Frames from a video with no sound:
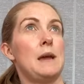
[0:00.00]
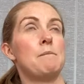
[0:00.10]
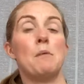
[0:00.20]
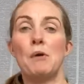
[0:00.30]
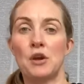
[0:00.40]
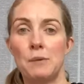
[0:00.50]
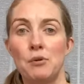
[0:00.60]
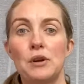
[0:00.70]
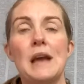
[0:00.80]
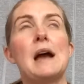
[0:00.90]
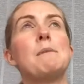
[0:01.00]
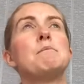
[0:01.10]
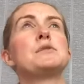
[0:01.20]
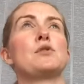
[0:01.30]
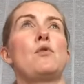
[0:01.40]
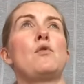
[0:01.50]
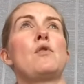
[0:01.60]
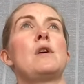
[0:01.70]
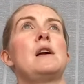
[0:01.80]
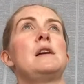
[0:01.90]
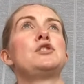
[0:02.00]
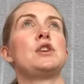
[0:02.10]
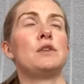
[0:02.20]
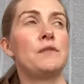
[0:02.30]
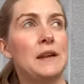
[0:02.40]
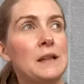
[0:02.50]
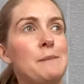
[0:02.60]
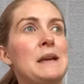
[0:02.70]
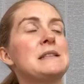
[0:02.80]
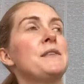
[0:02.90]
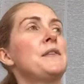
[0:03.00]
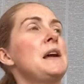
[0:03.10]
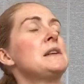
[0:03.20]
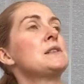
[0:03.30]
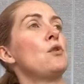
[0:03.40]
buggy boot camps or child-friendly metafits